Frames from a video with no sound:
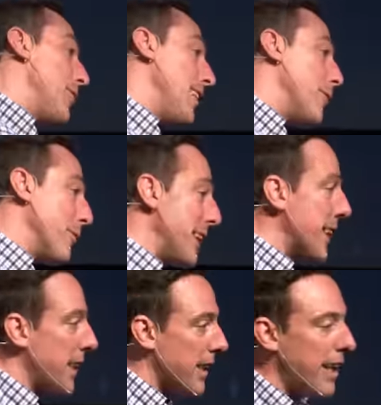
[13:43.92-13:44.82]
keep
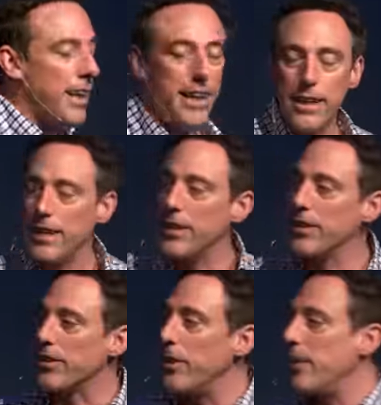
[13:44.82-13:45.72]
reading,
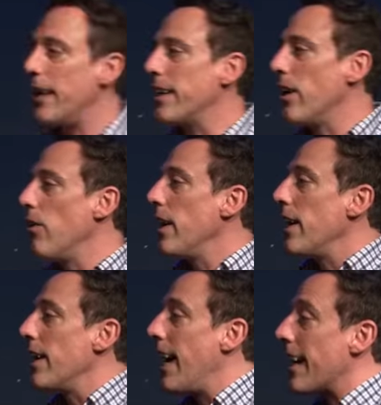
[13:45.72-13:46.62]
you'll know what I know.
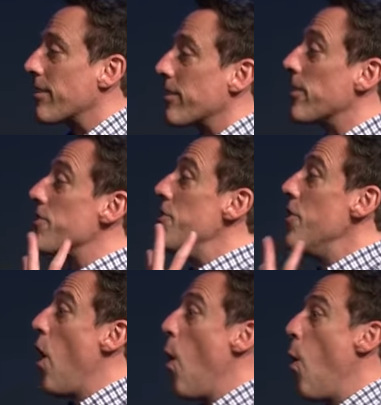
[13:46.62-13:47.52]
In Acts, there's
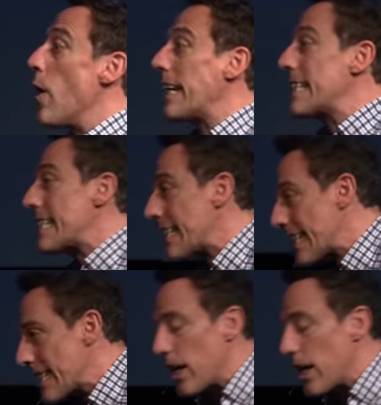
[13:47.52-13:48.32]
no instance